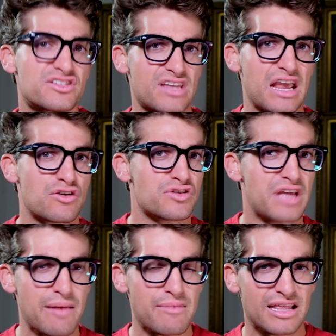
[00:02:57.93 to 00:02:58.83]
standard
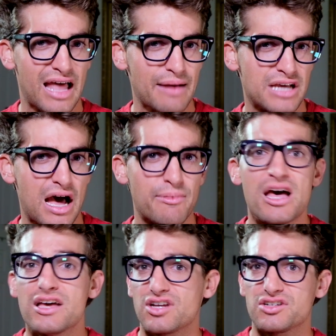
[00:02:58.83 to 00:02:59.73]
gaming laptop
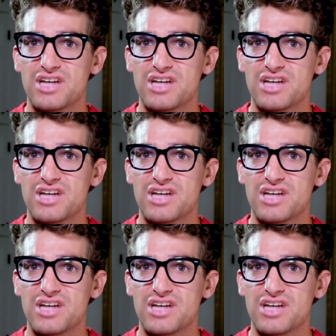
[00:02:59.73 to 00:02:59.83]
such